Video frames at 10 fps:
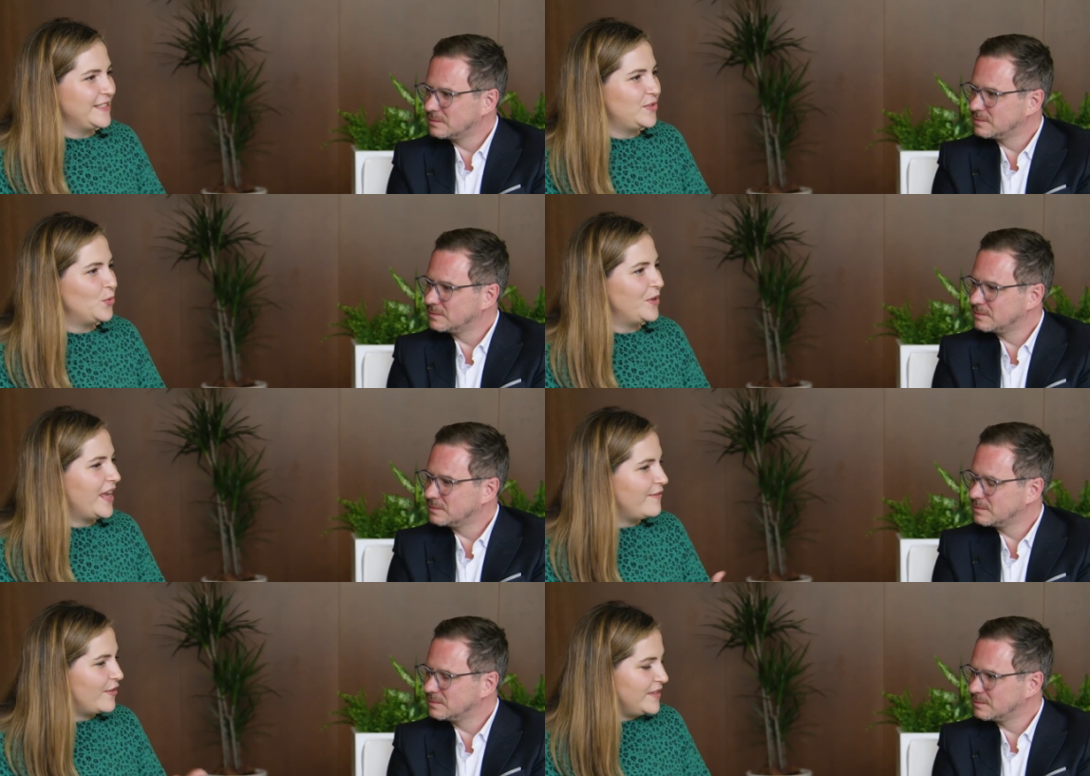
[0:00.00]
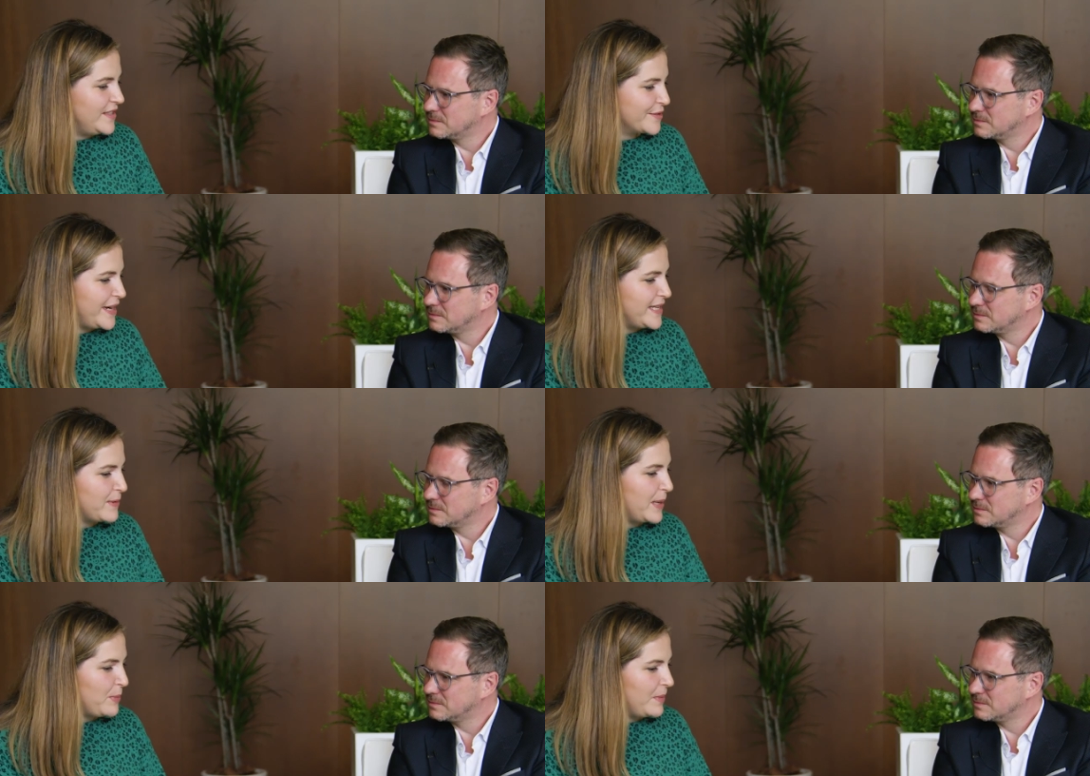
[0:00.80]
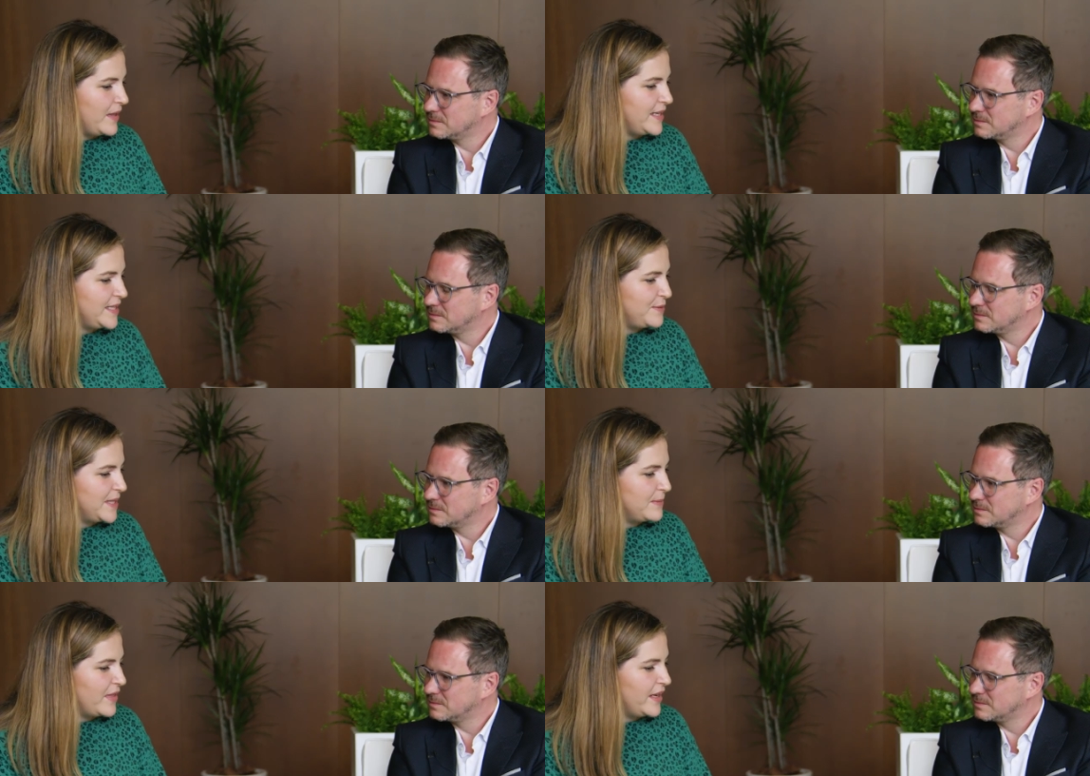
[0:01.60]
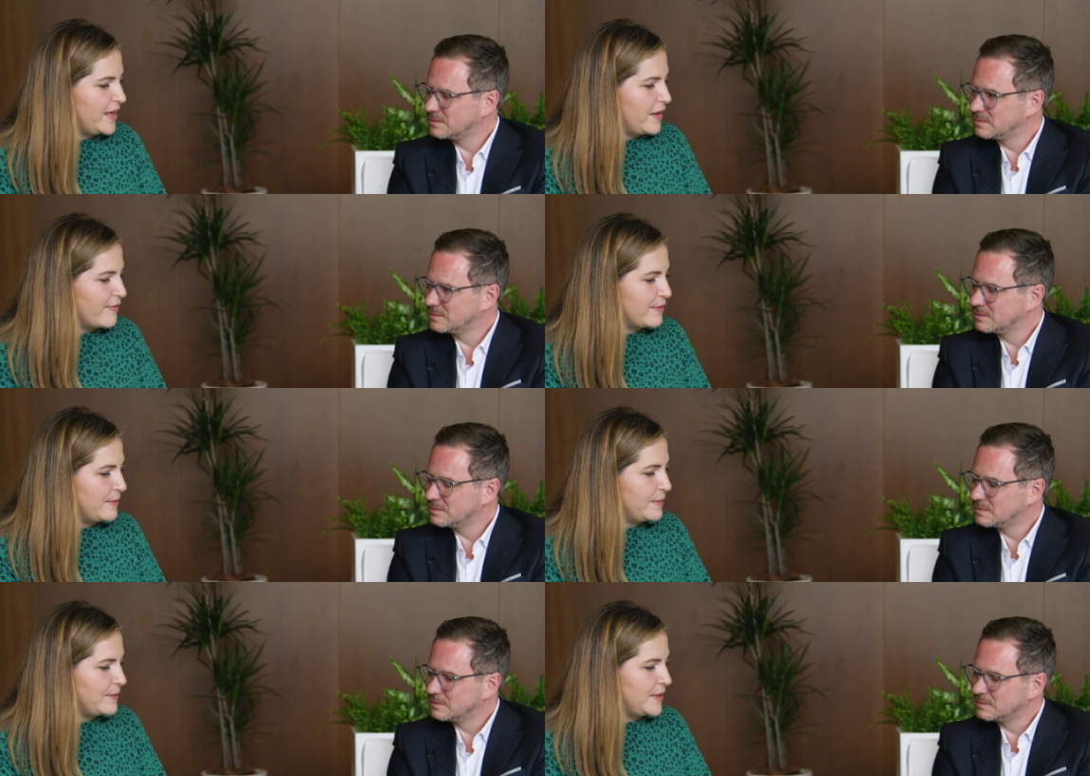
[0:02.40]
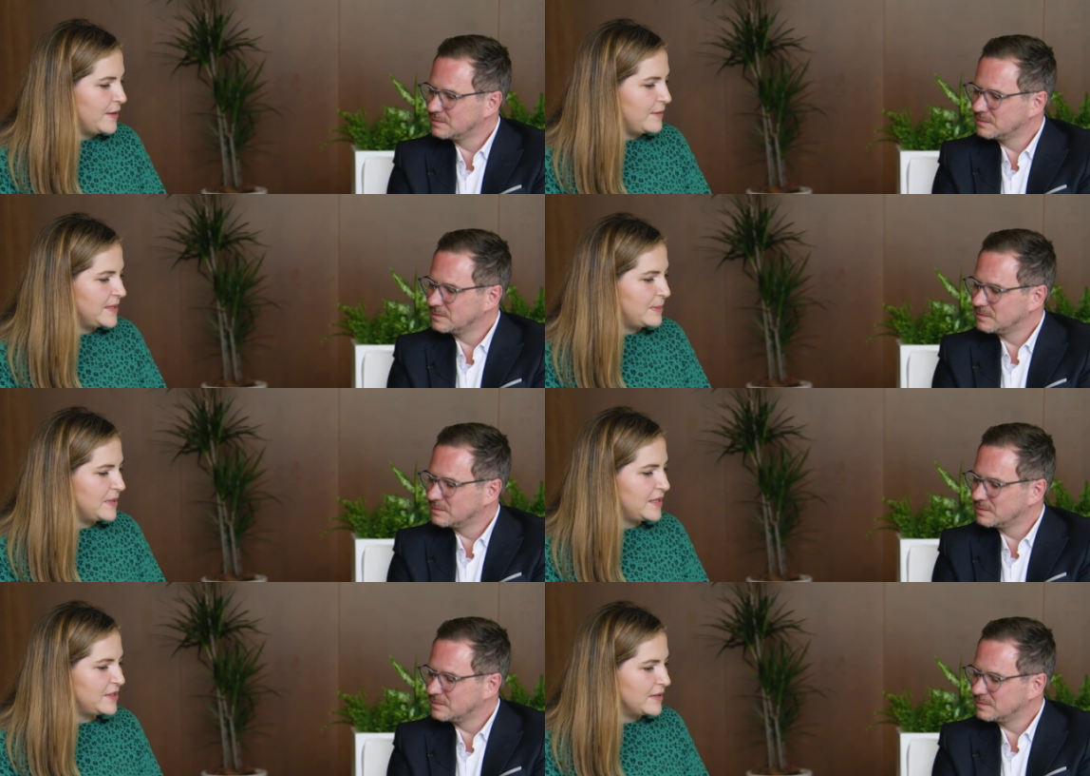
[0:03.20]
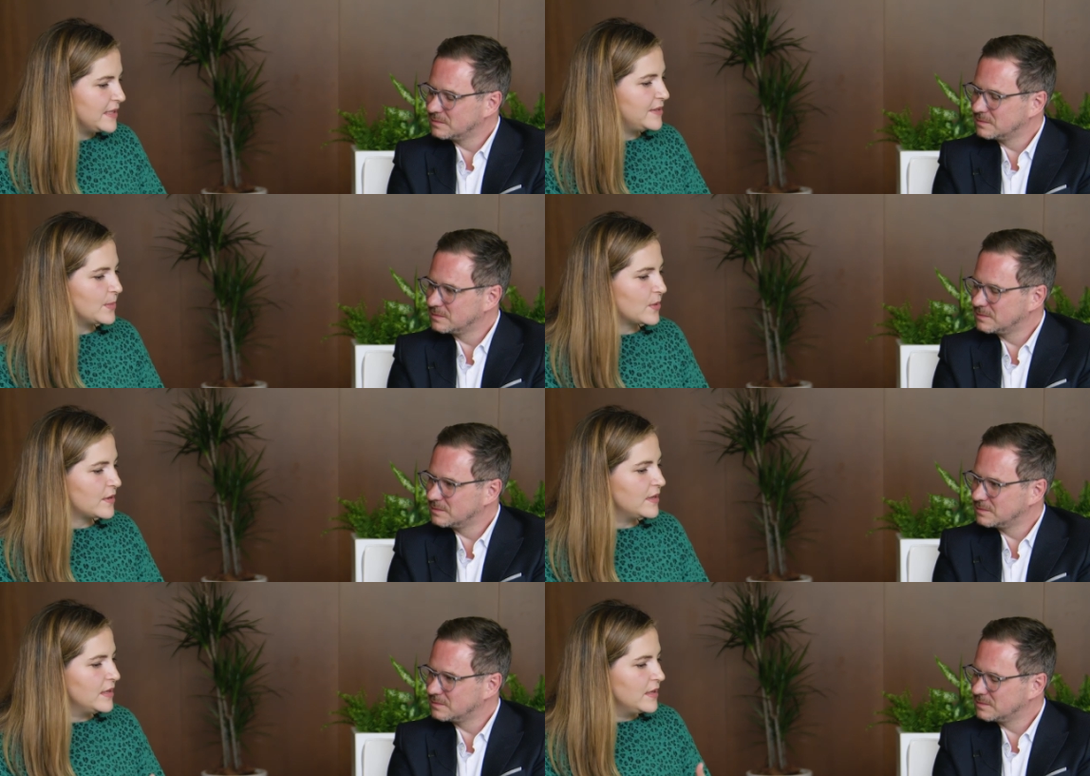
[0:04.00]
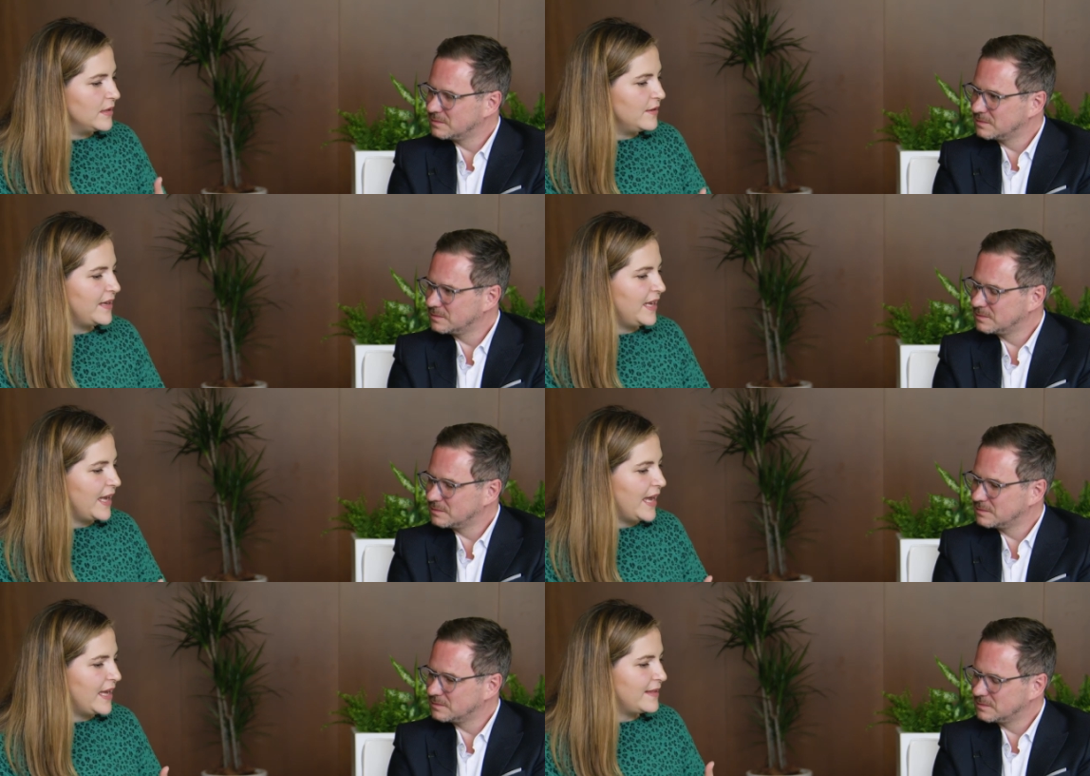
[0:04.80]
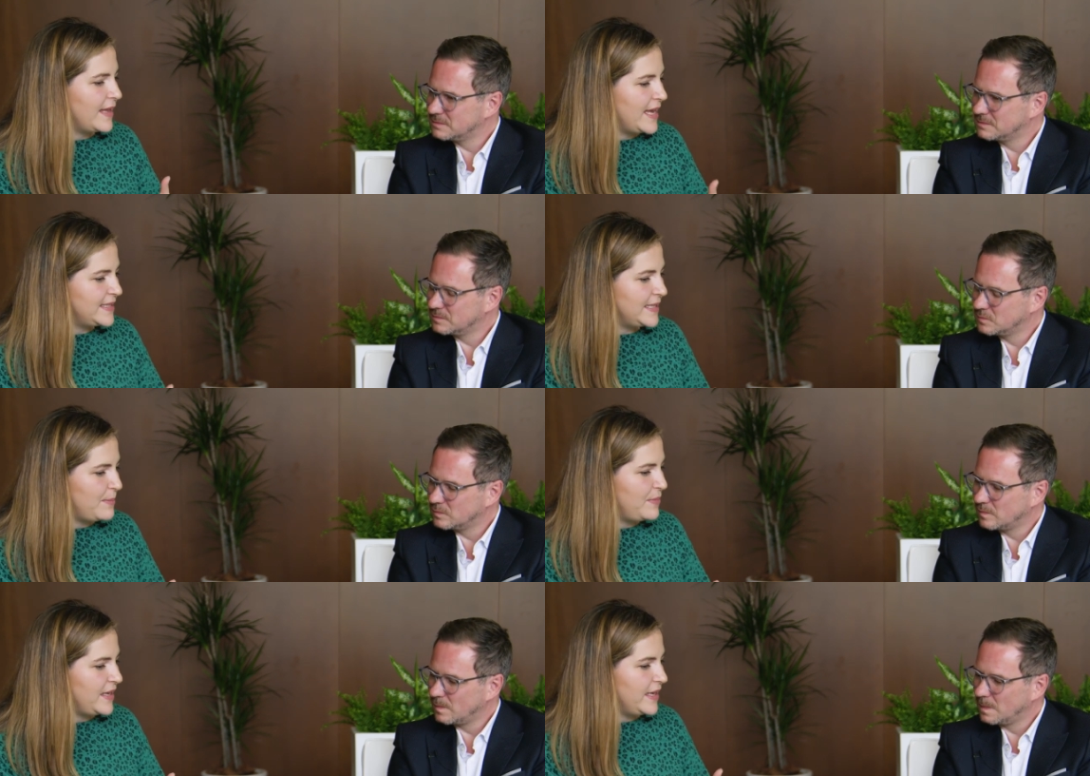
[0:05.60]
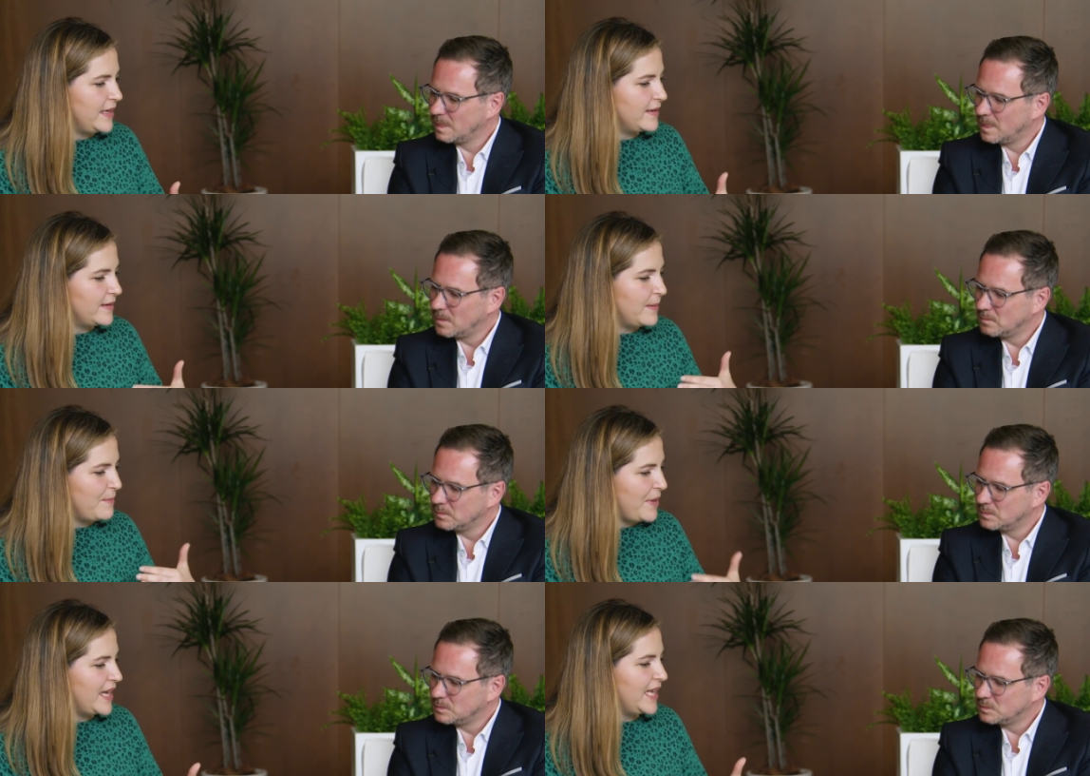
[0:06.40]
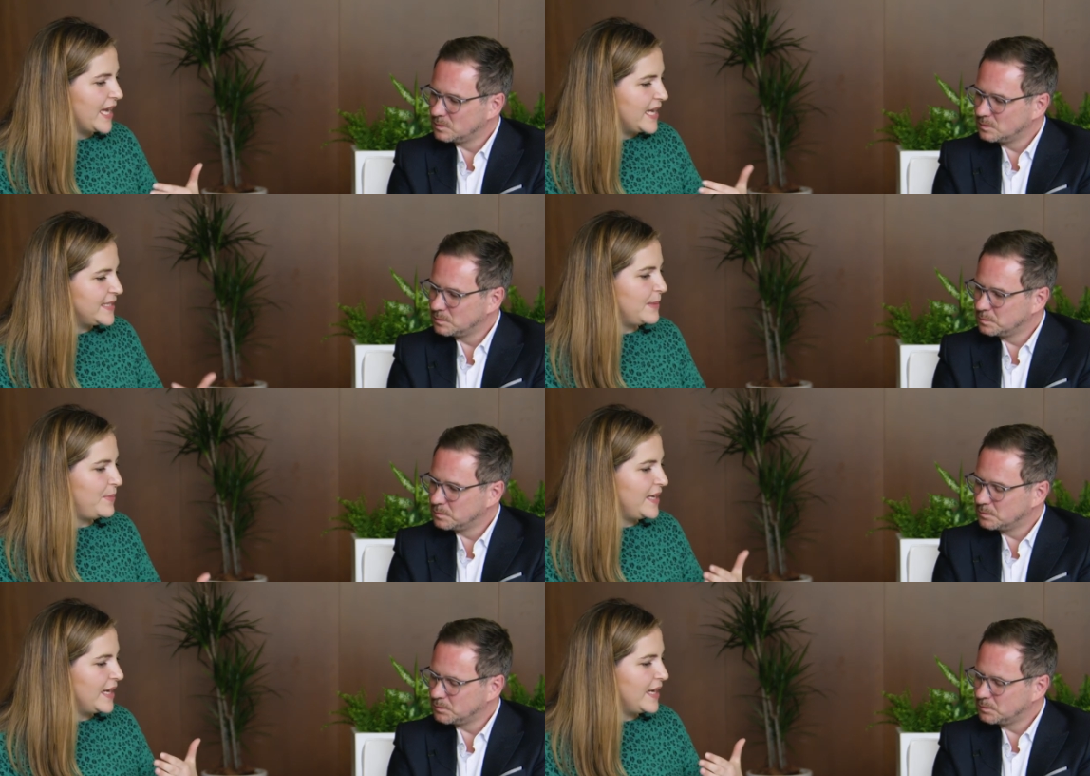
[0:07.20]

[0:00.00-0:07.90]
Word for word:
Speaker 1: So we have all these great capabilities when I'm thinking through, you know, as a potential customer, looking at SAP, combining SAP